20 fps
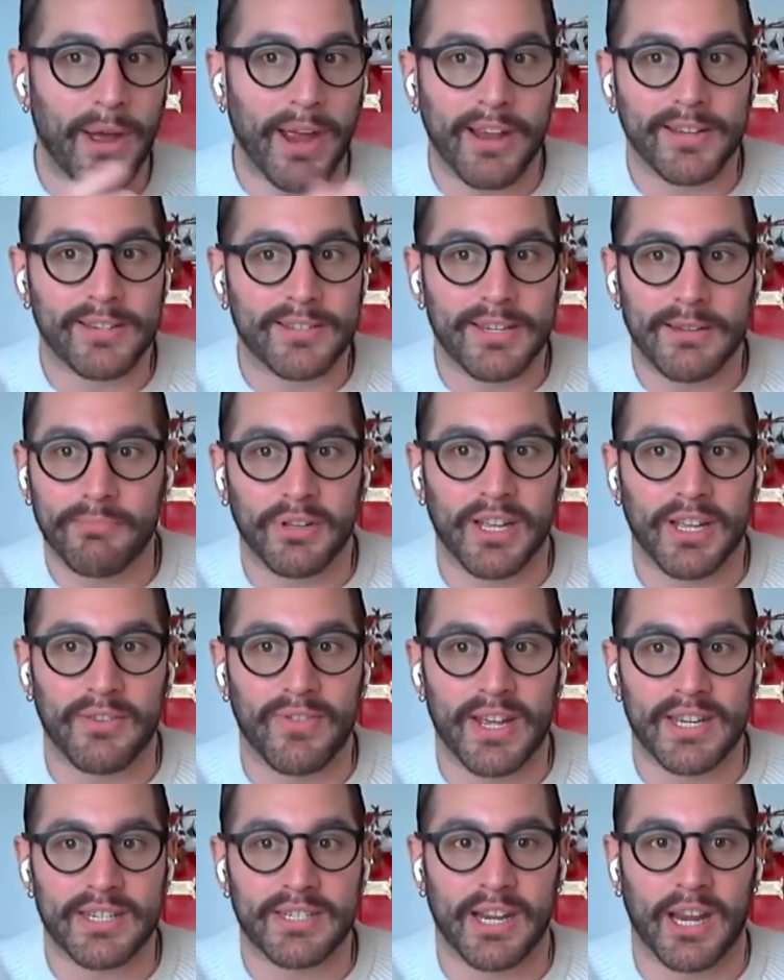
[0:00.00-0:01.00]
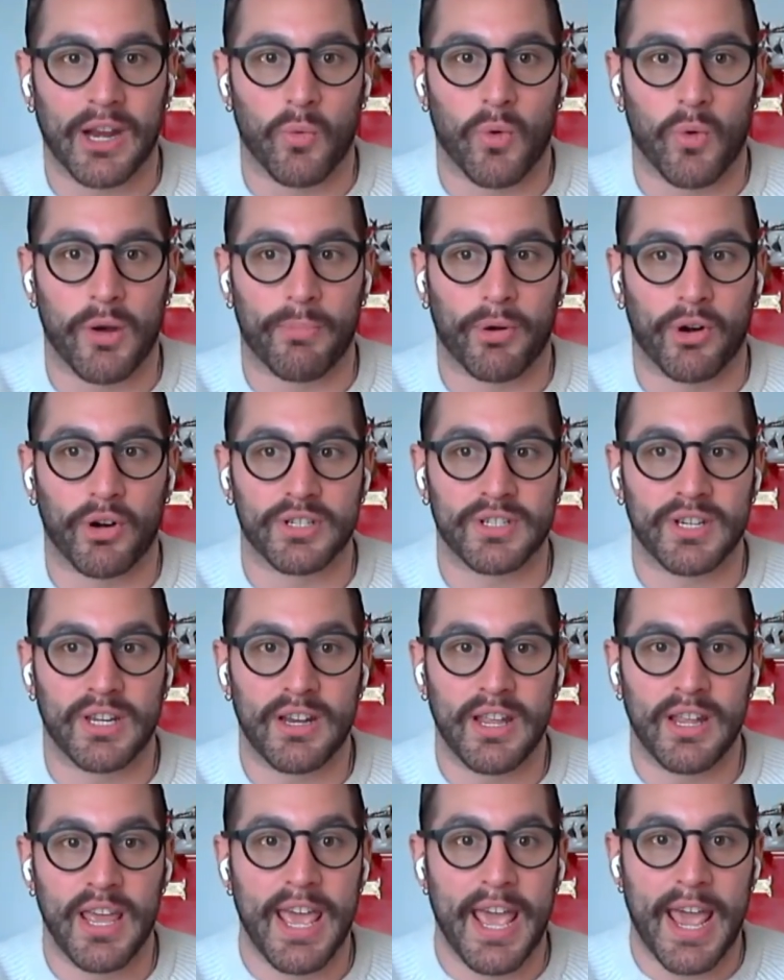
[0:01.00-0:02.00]
by simply investing in one
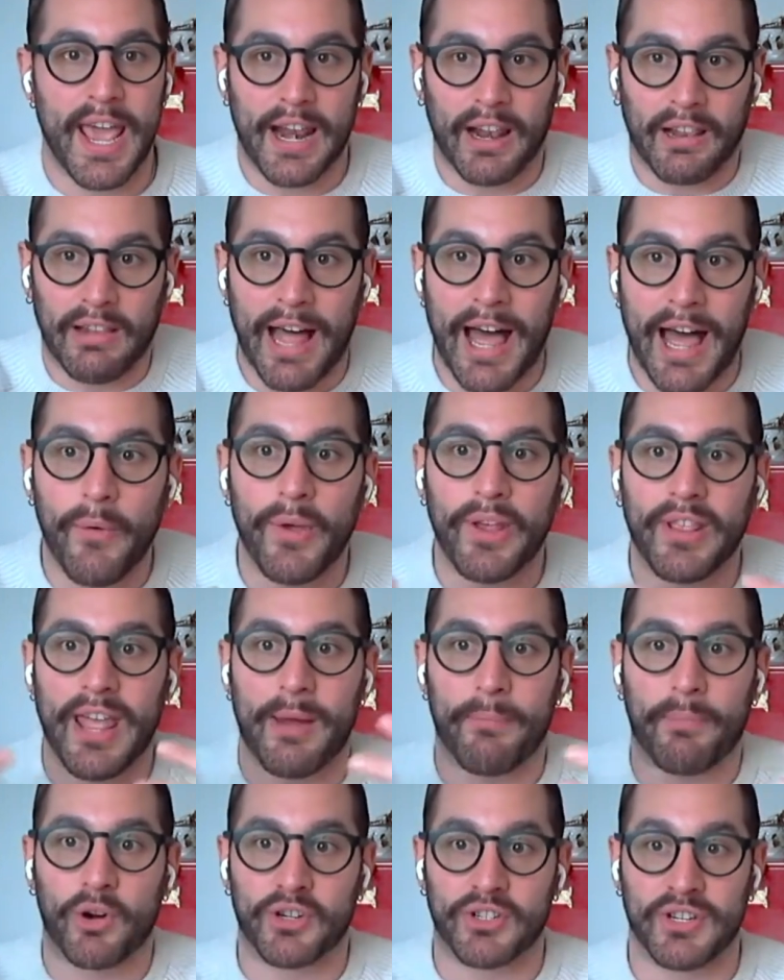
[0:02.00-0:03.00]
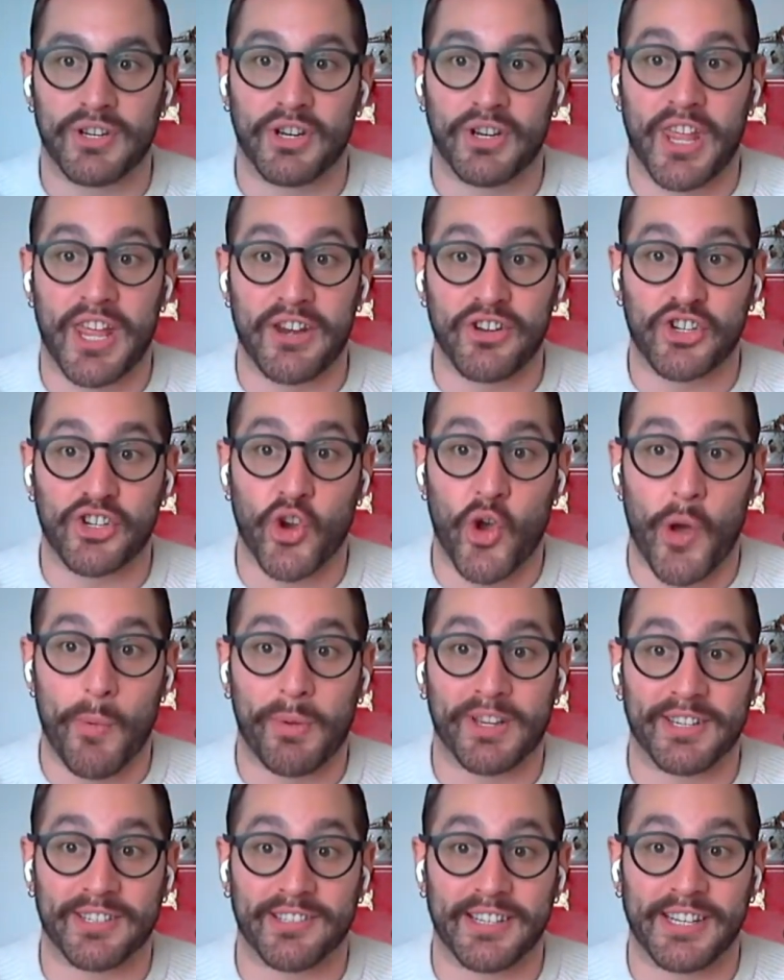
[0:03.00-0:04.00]
person and allowing that person to then
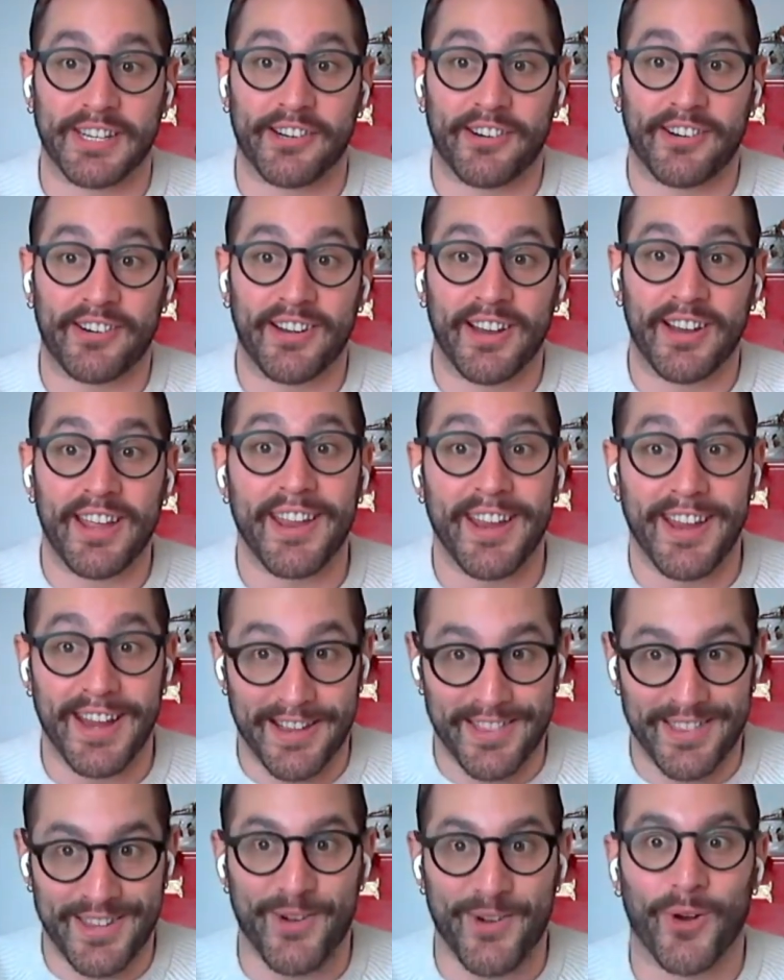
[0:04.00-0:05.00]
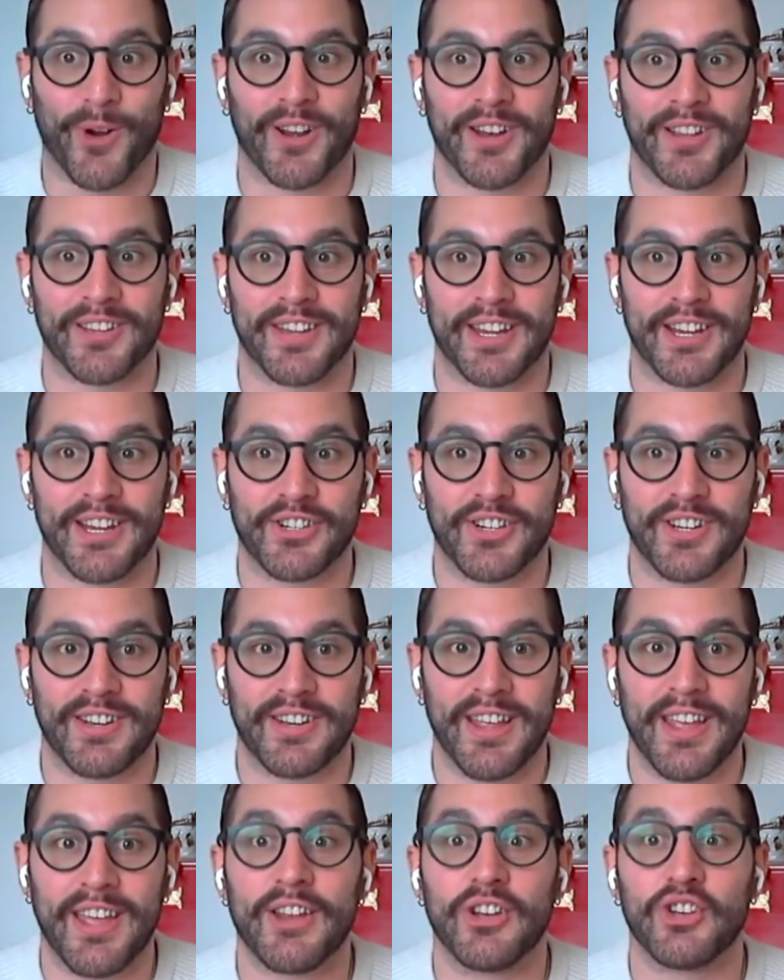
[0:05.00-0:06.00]
show up as leader in the
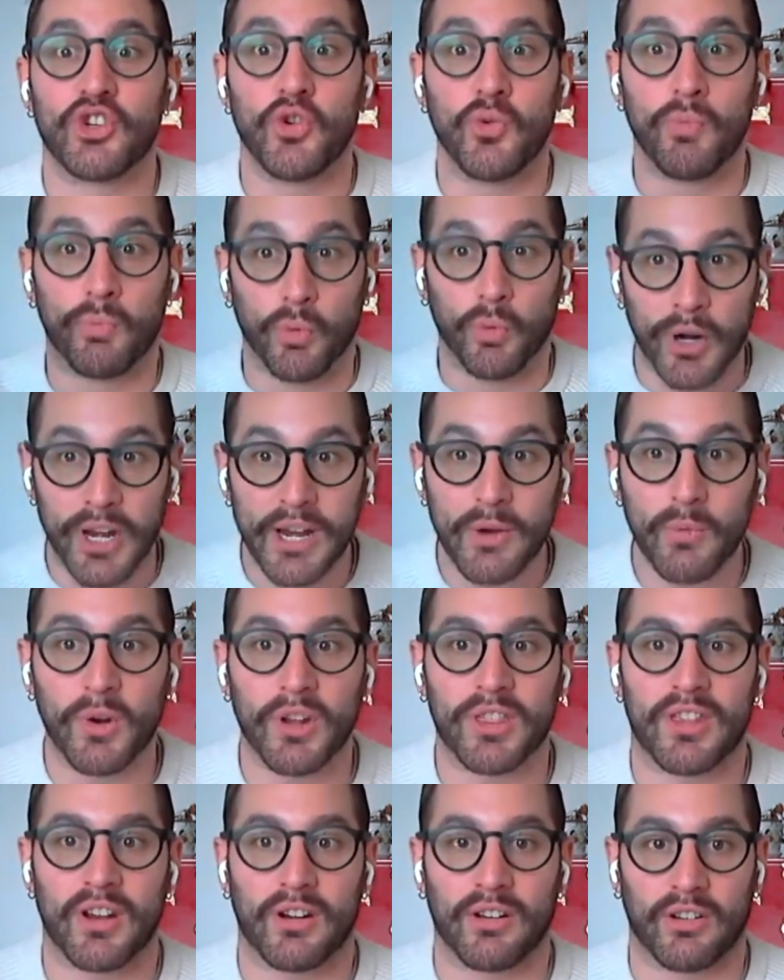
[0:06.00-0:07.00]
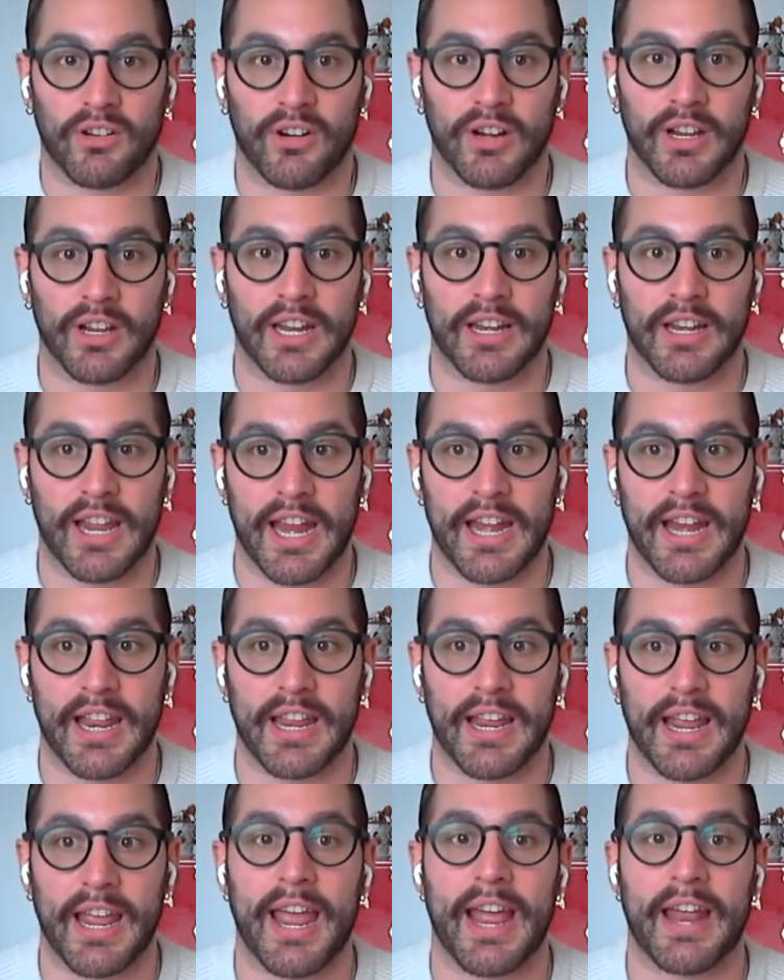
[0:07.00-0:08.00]
organization to bring what they're learning and
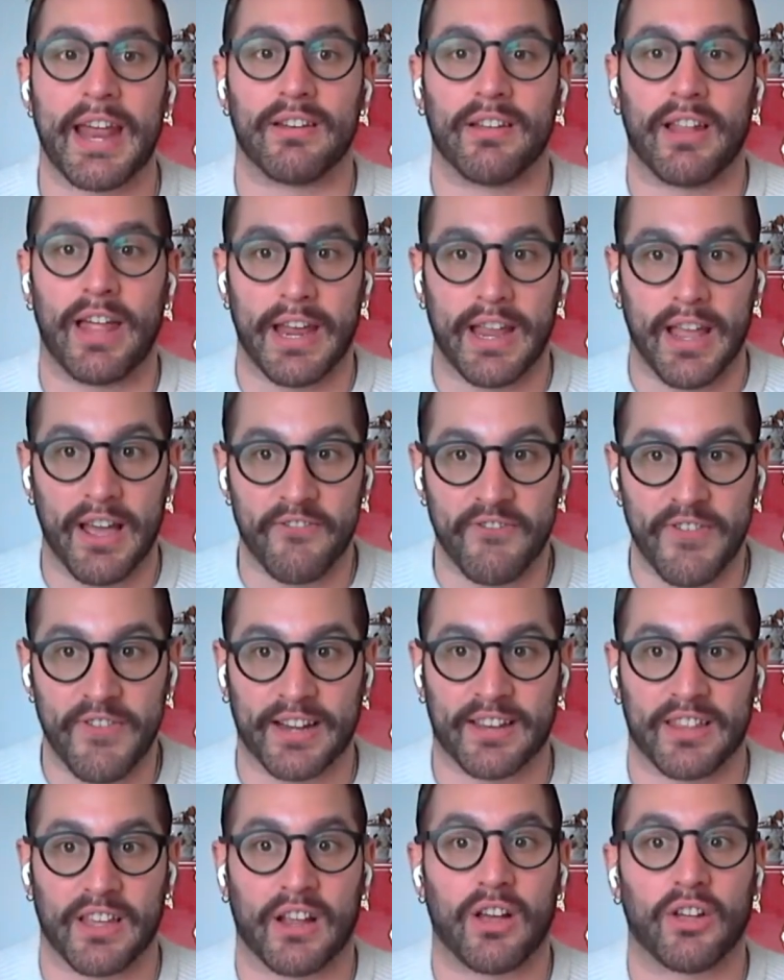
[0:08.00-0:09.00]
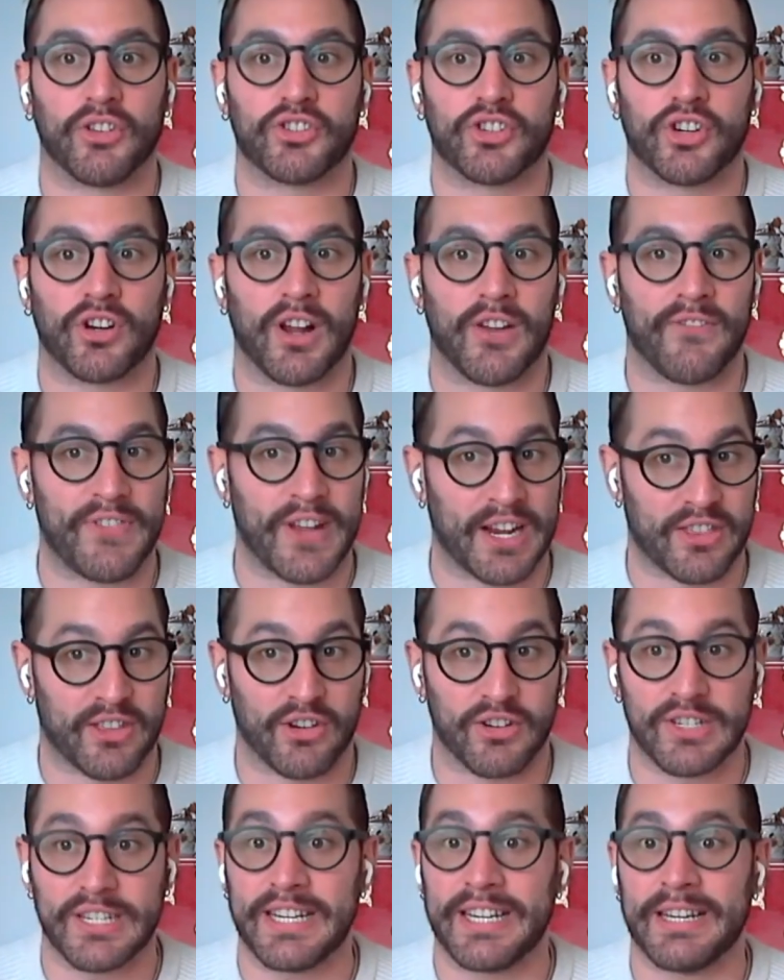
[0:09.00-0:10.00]
gaining and like affect the culture,
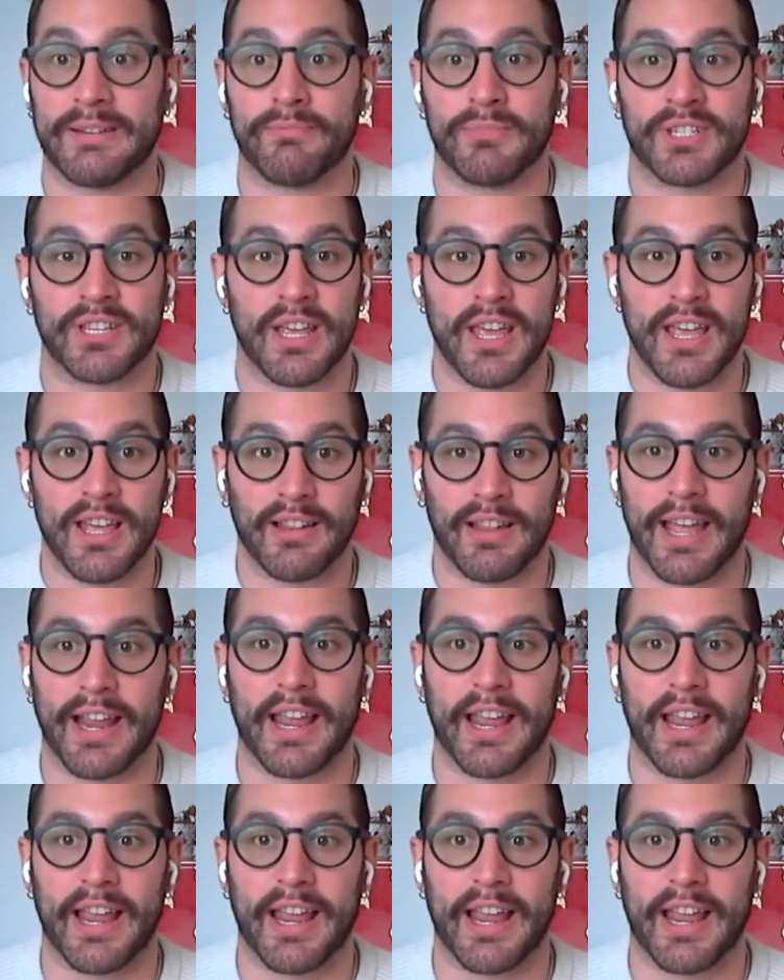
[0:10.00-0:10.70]
affect their teams.